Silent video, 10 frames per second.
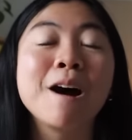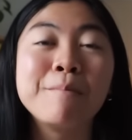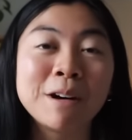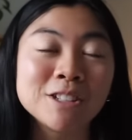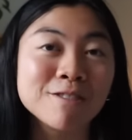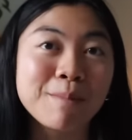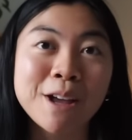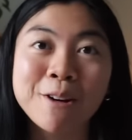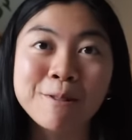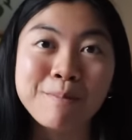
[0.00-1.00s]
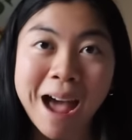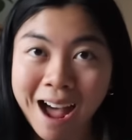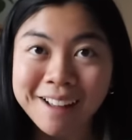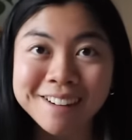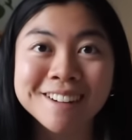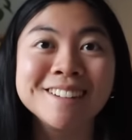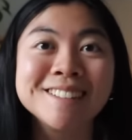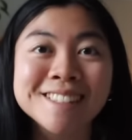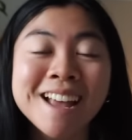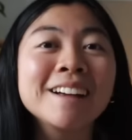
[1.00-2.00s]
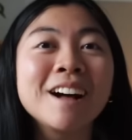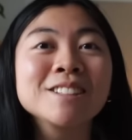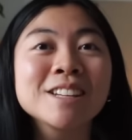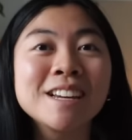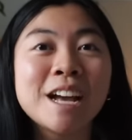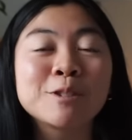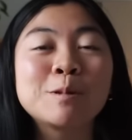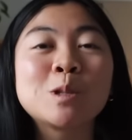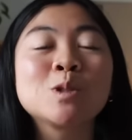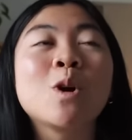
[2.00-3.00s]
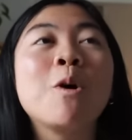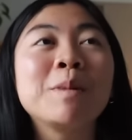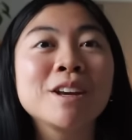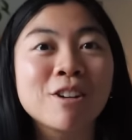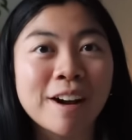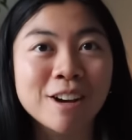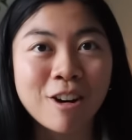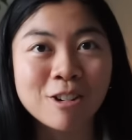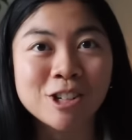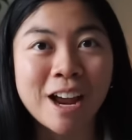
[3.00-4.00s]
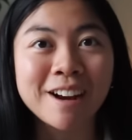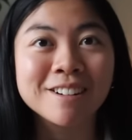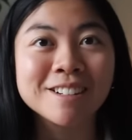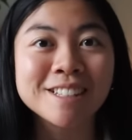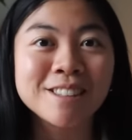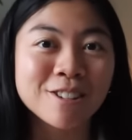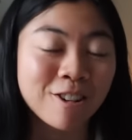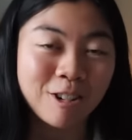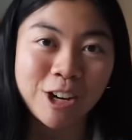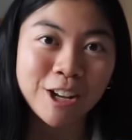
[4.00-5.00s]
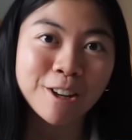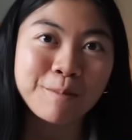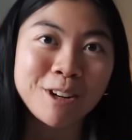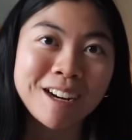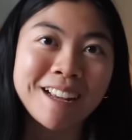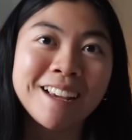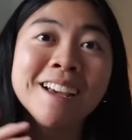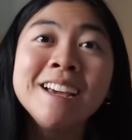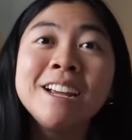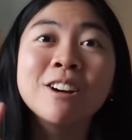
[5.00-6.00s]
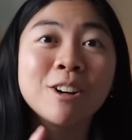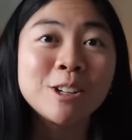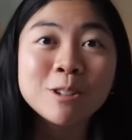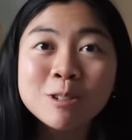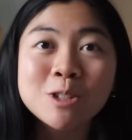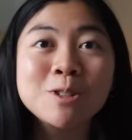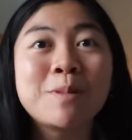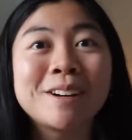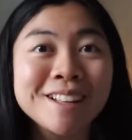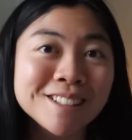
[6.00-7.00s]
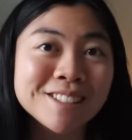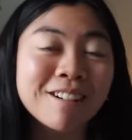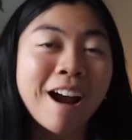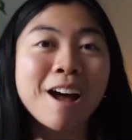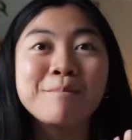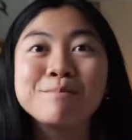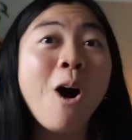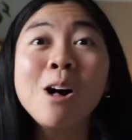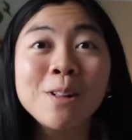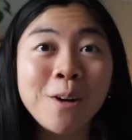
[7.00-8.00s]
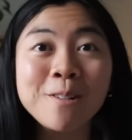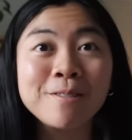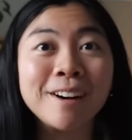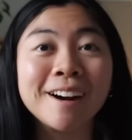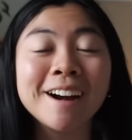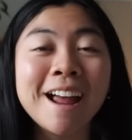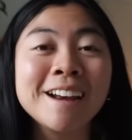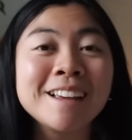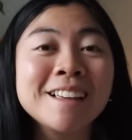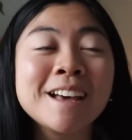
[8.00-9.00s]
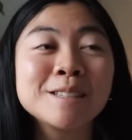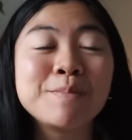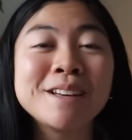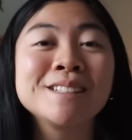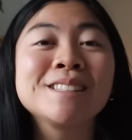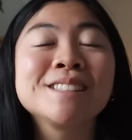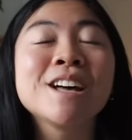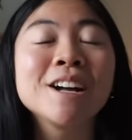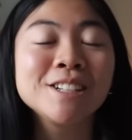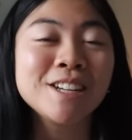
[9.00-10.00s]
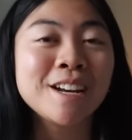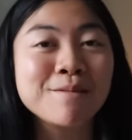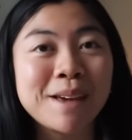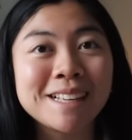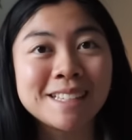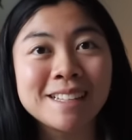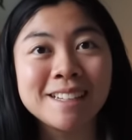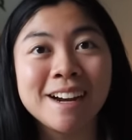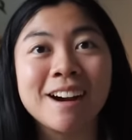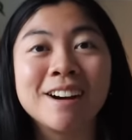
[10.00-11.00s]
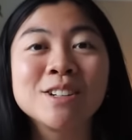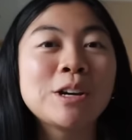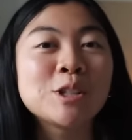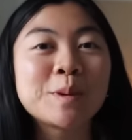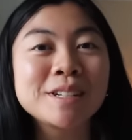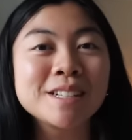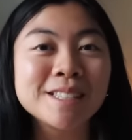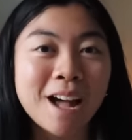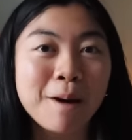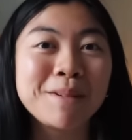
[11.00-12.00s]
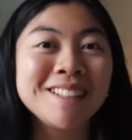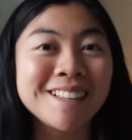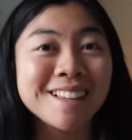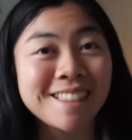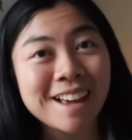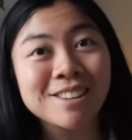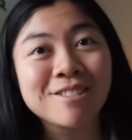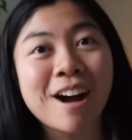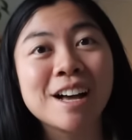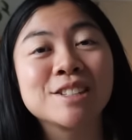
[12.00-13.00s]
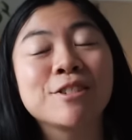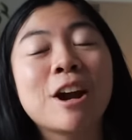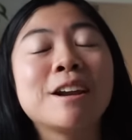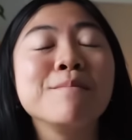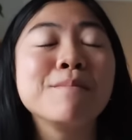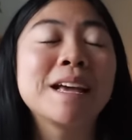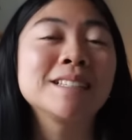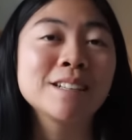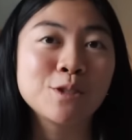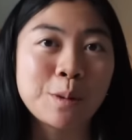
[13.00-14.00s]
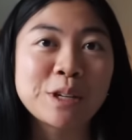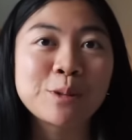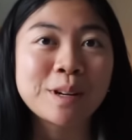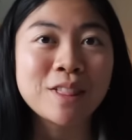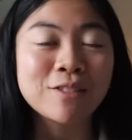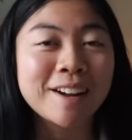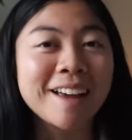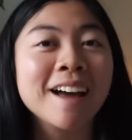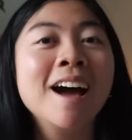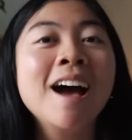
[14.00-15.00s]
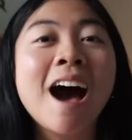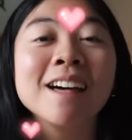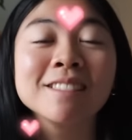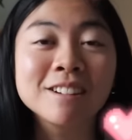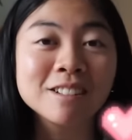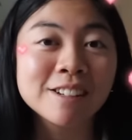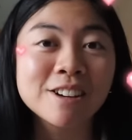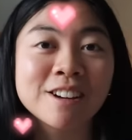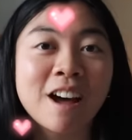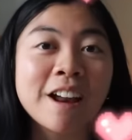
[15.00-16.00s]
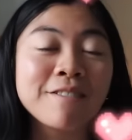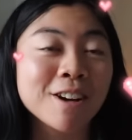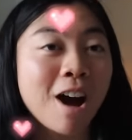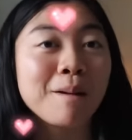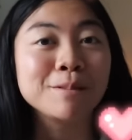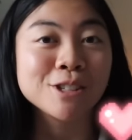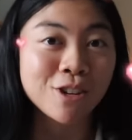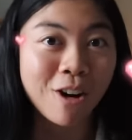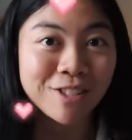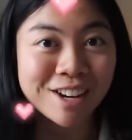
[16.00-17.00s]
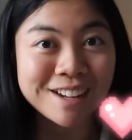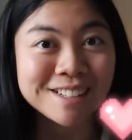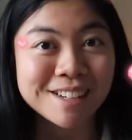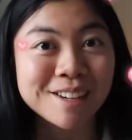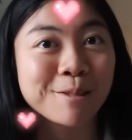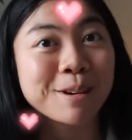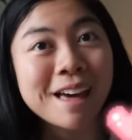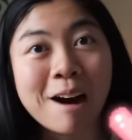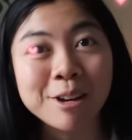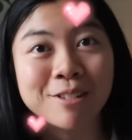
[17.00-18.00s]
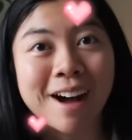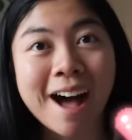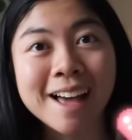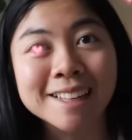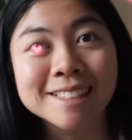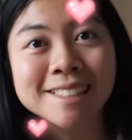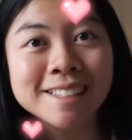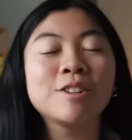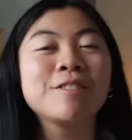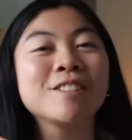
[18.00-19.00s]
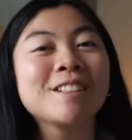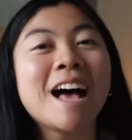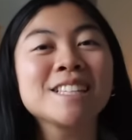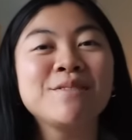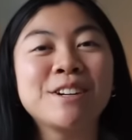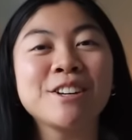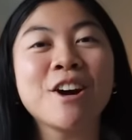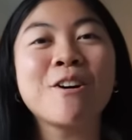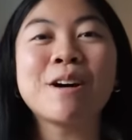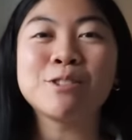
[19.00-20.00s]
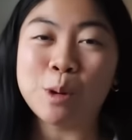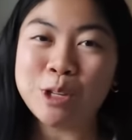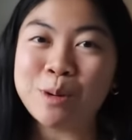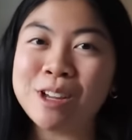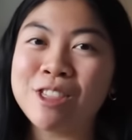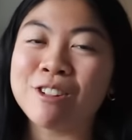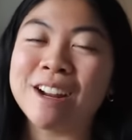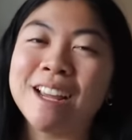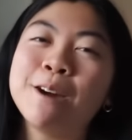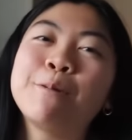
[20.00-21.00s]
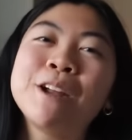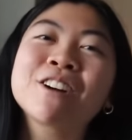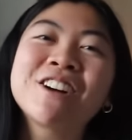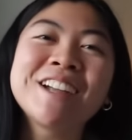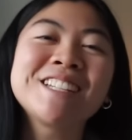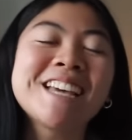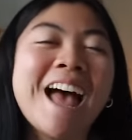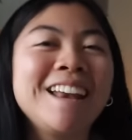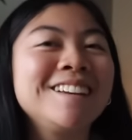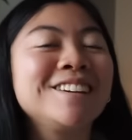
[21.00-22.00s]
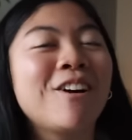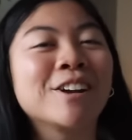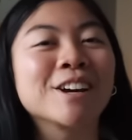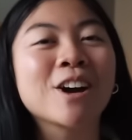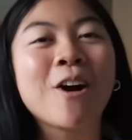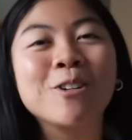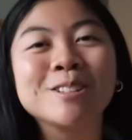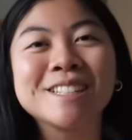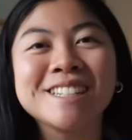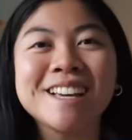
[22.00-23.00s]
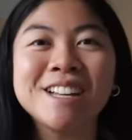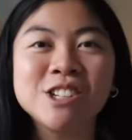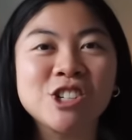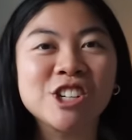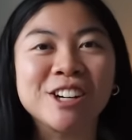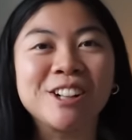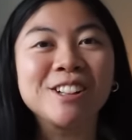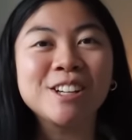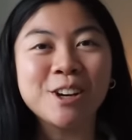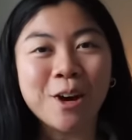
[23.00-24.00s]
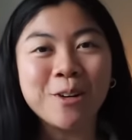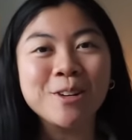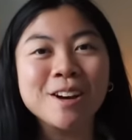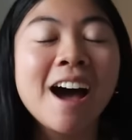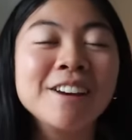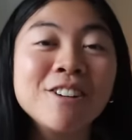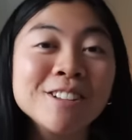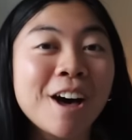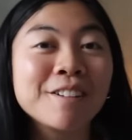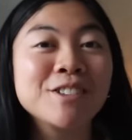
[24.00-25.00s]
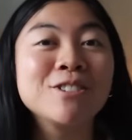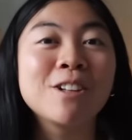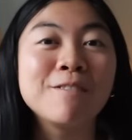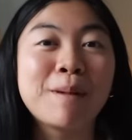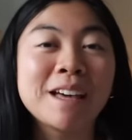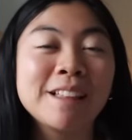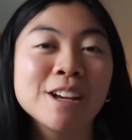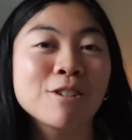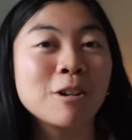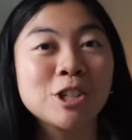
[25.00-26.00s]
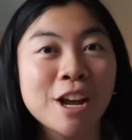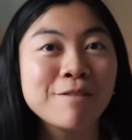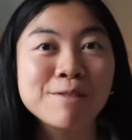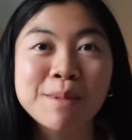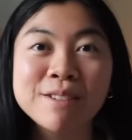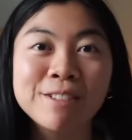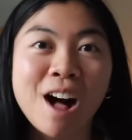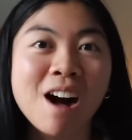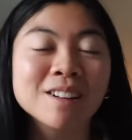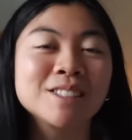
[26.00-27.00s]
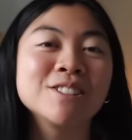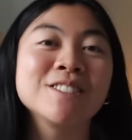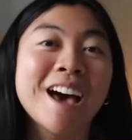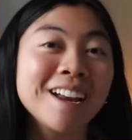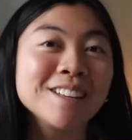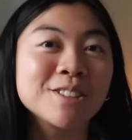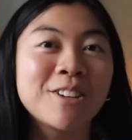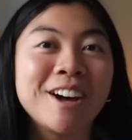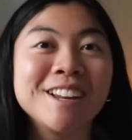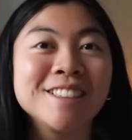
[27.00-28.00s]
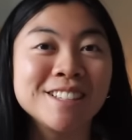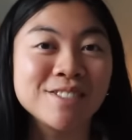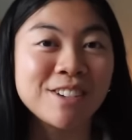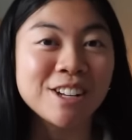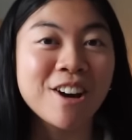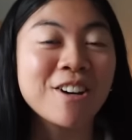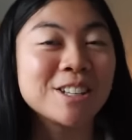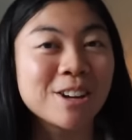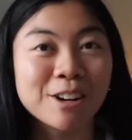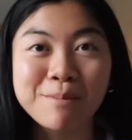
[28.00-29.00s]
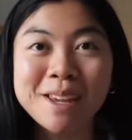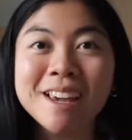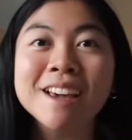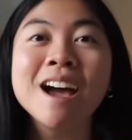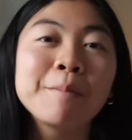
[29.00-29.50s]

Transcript: a bunch of my own patterns and I got to connect with so many great crocheters in the crochet community here on YouTube, on Instagram, all over and it has been such an amazing year. So I just wanted to stop and say thank you guys for an amazing 2023. I literally could not have accomplished all that I did without you guys. So for the last video of 2023, we are going to end it on a cozy and chill note. I know a lot of you love my like crochet with me vlogs, so that is what this video is gonna be.